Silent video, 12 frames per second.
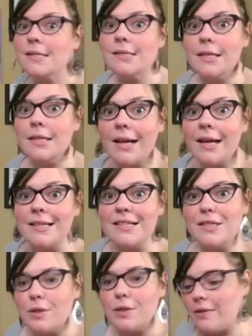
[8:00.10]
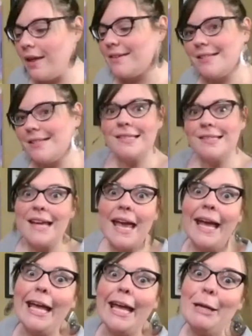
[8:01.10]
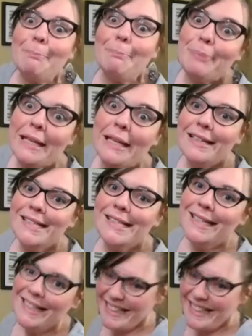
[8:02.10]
is connected to the stapes.